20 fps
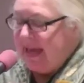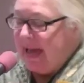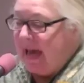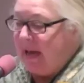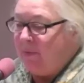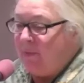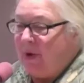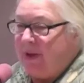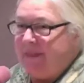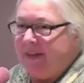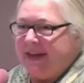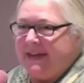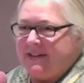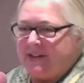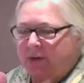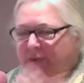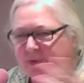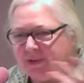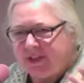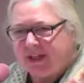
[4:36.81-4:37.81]
And what they
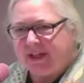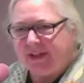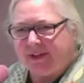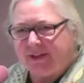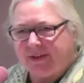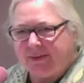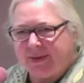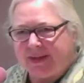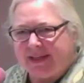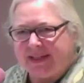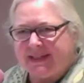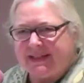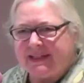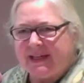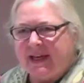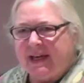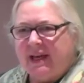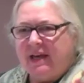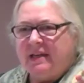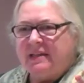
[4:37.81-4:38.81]
don't tell you is
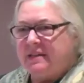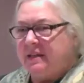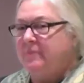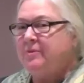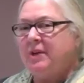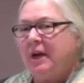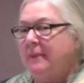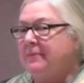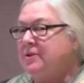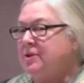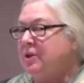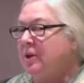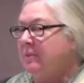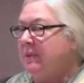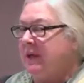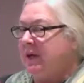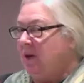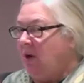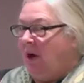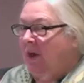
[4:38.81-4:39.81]
sometimes you can
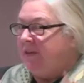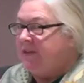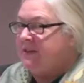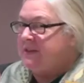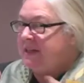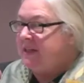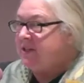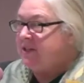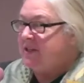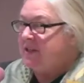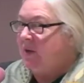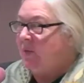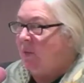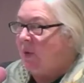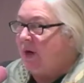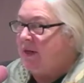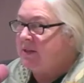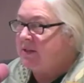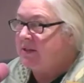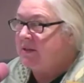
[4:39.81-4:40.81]
be in all the stages at
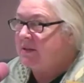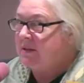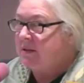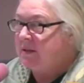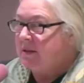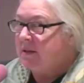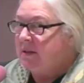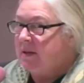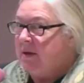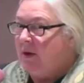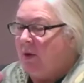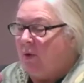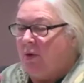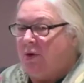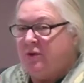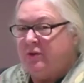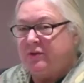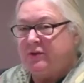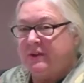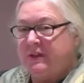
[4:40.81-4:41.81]
once, or
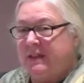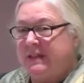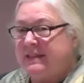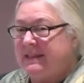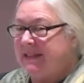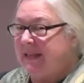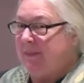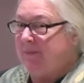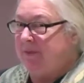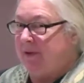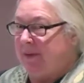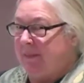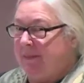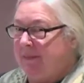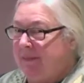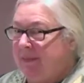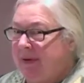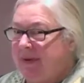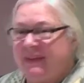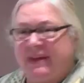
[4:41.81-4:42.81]
you can skip
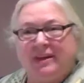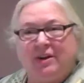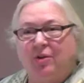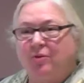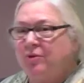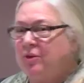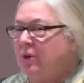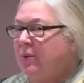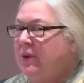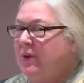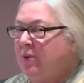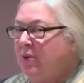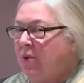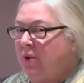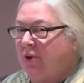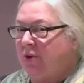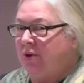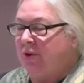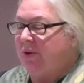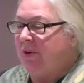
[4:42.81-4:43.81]
them. They don't go in
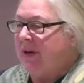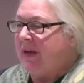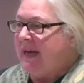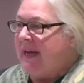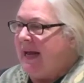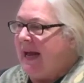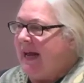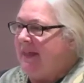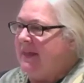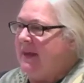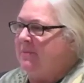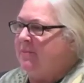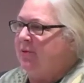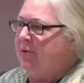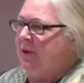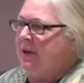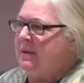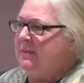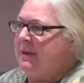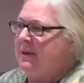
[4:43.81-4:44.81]
order, and they
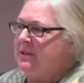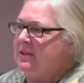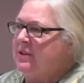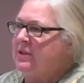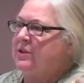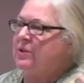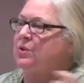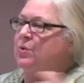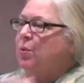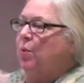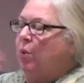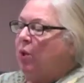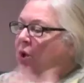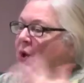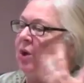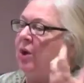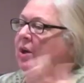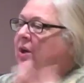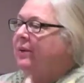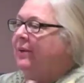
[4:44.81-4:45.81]
pretty much
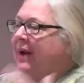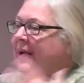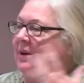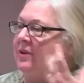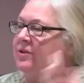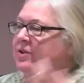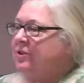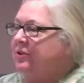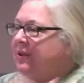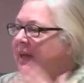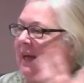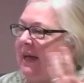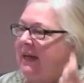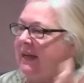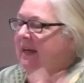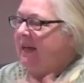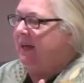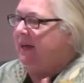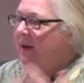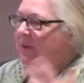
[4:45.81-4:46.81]
swirl around you
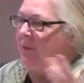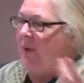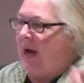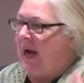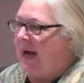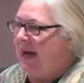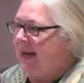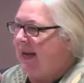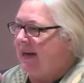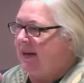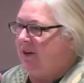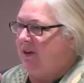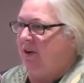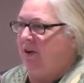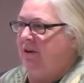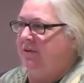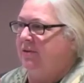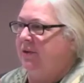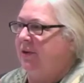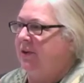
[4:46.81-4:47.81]
like a ride at a
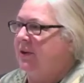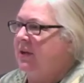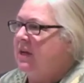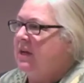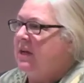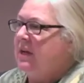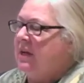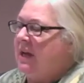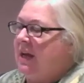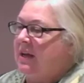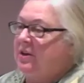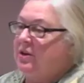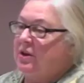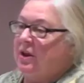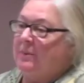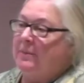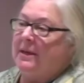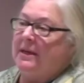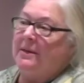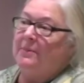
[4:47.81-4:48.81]
carnival. And you
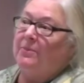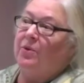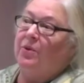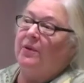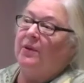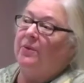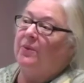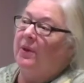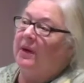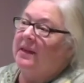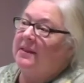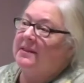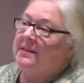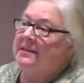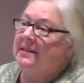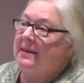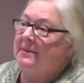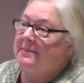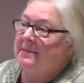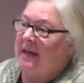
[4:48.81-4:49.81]
can be in more than one at the
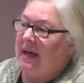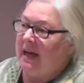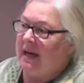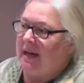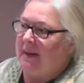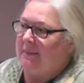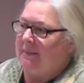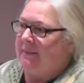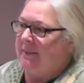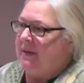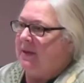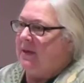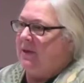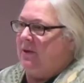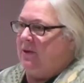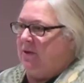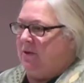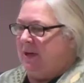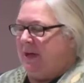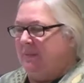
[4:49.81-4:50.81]
same time.
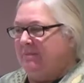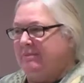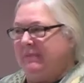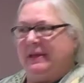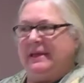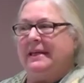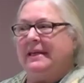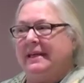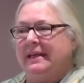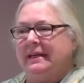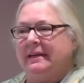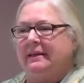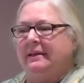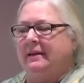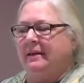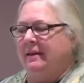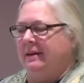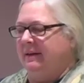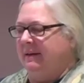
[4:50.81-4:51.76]
You can be in